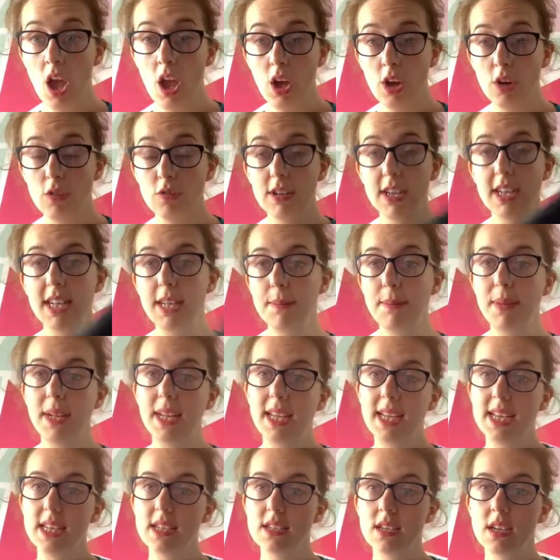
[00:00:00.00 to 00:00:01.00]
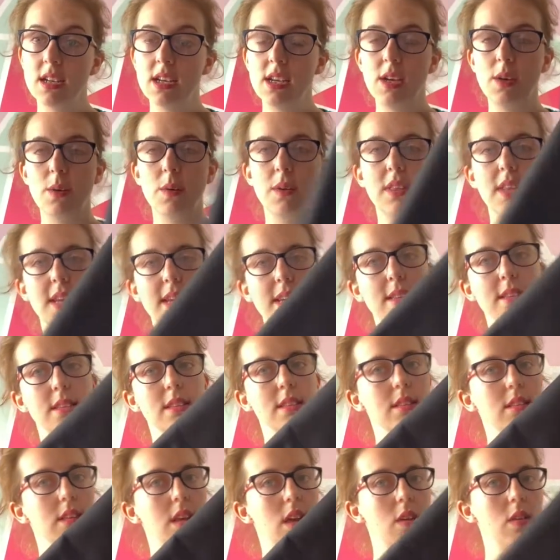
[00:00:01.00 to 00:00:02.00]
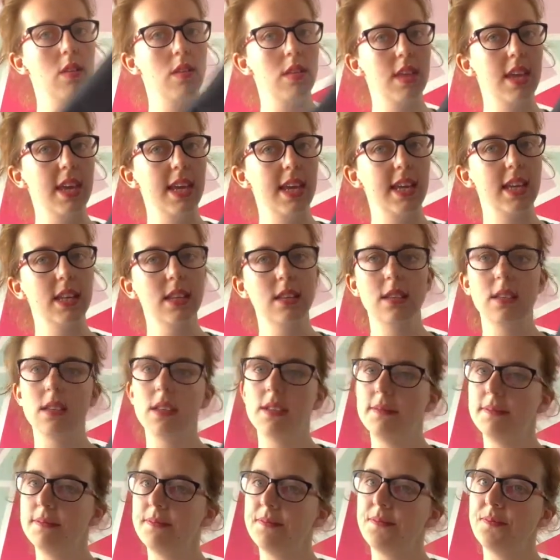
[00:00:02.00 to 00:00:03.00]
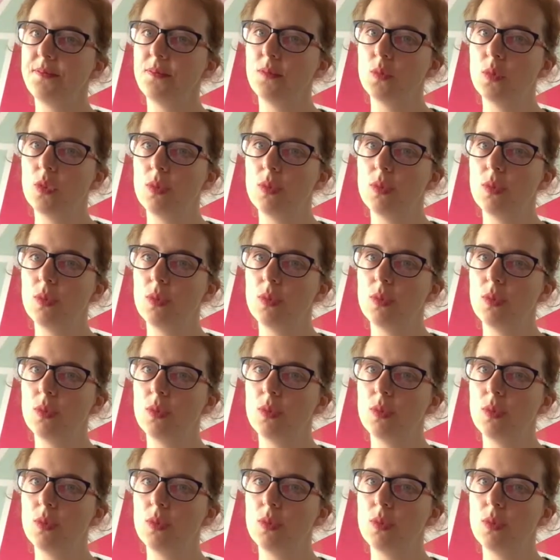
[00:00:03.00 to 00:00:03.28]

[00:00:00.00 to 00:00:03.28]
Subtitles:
really pleased with this. So these will